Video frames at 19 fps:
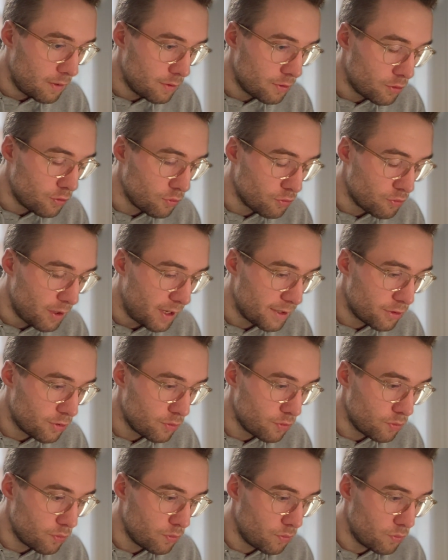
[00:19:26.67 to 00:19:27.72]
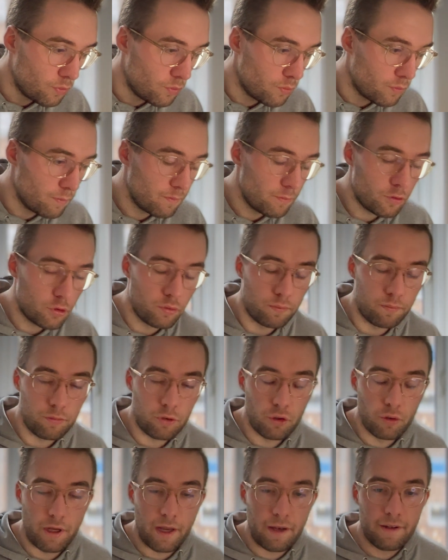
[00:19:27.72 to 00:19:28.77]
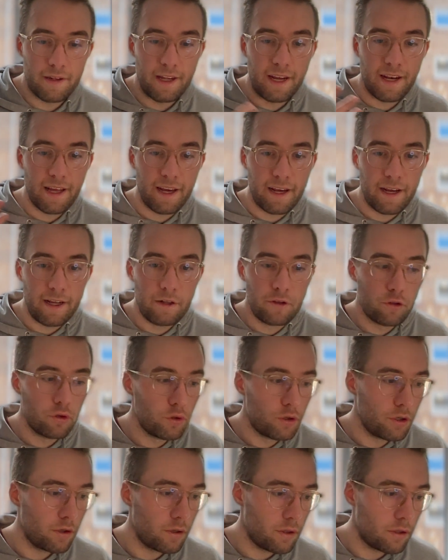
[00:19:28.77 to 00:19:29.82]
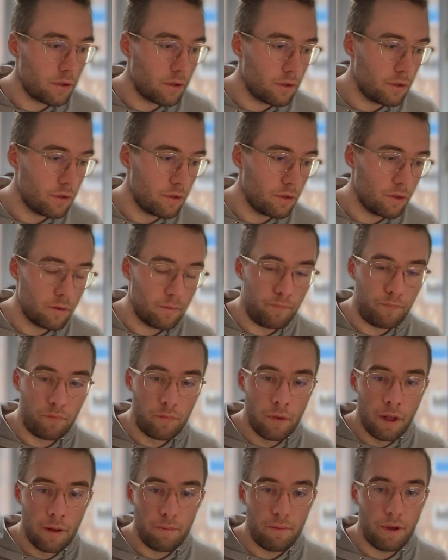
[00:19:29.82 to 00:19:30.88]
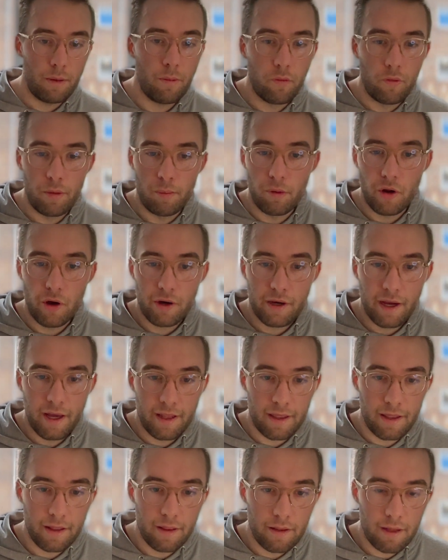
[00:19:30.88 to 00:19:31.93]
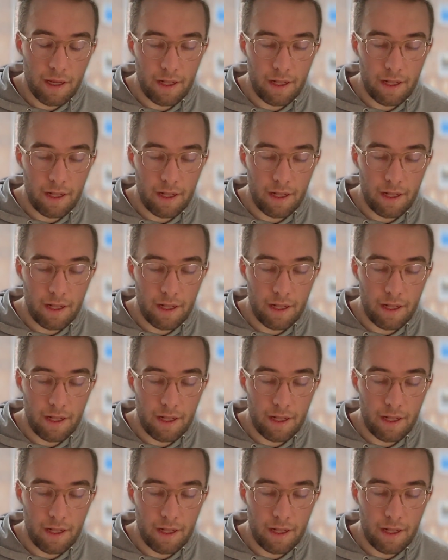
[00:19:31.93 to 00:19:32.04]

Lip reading: try to get data into your memory block, and